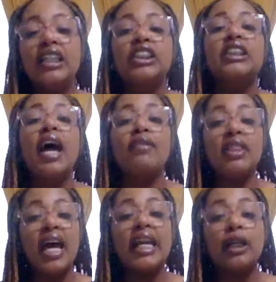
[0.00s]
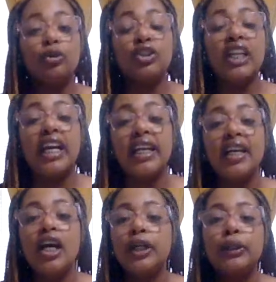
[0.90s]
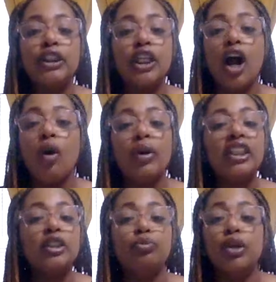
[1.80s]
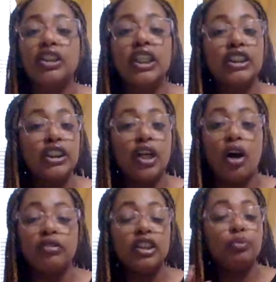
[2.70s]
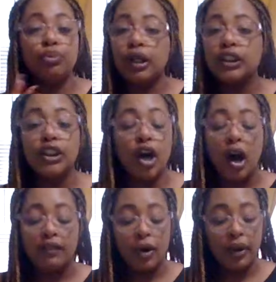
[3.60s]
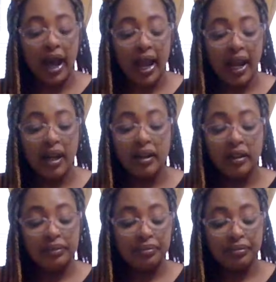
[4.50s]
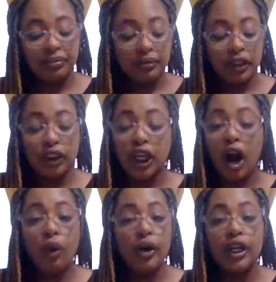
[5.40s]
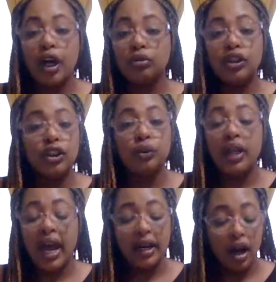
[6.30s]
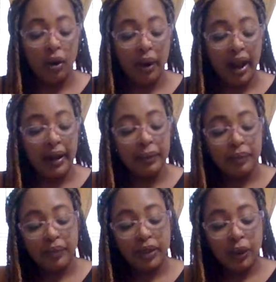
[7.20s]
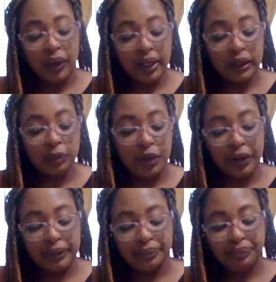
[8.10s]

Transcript: Just having that understanding, you should already just brush that shit off. Just brush it off, okay? You should already know to do that, all right? What else, Spirit?